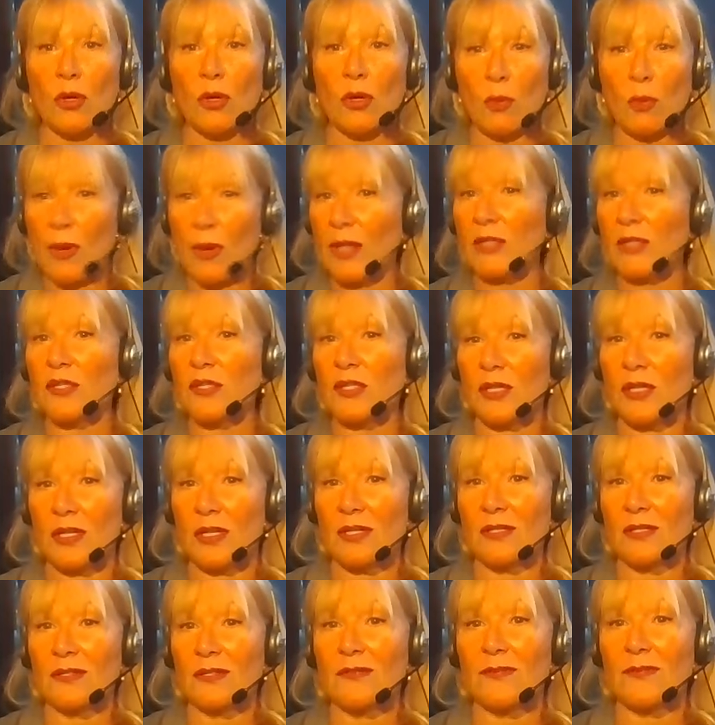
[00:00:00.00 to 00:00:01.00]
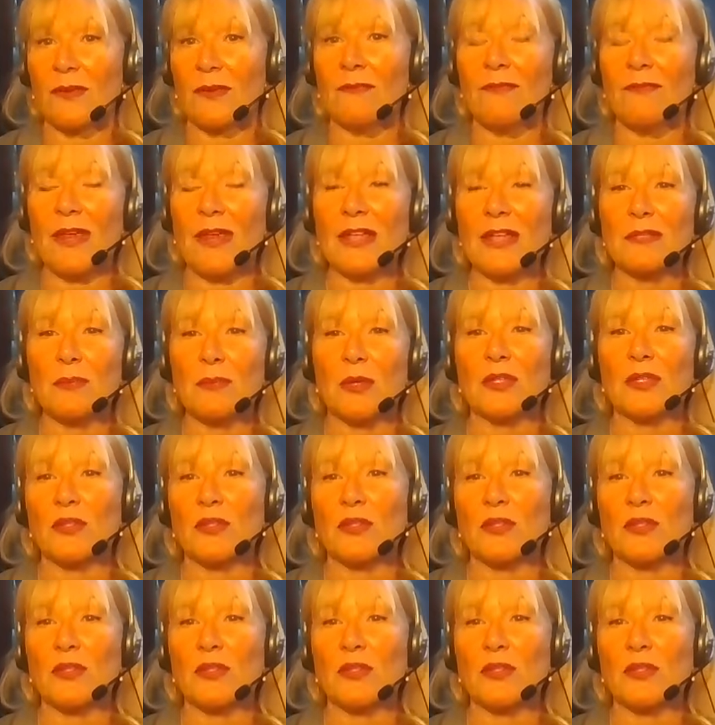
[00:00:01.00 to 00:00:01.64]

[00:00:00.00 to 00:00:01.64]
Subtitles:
questions from Facebook.